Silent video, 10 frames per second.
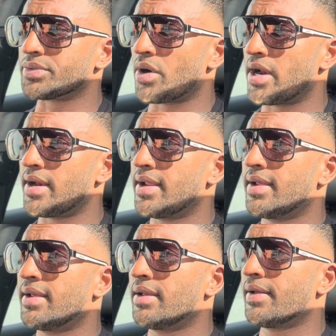right?
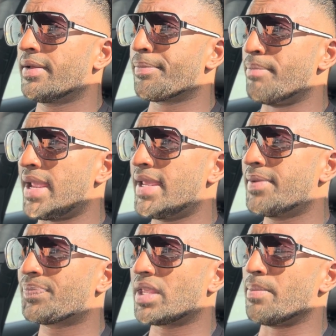Me,
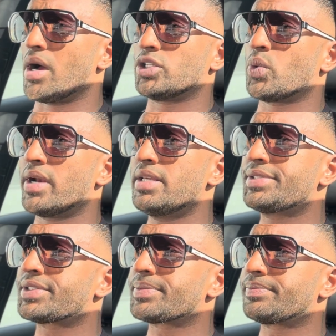in my 20s,